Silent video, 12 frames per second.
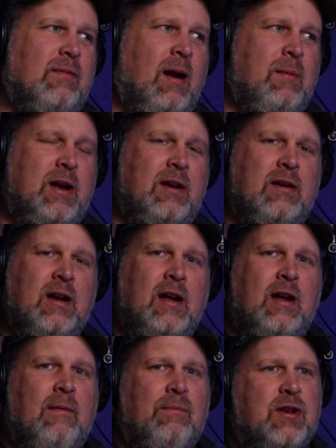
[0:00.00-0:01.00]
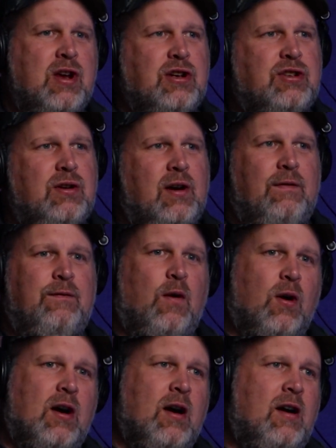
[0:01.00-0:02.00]
You can shoot a
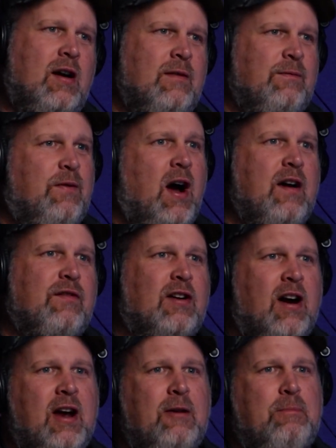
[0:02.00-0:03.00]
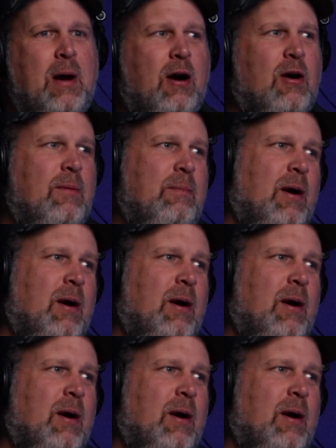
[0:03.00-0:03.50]
405 grain power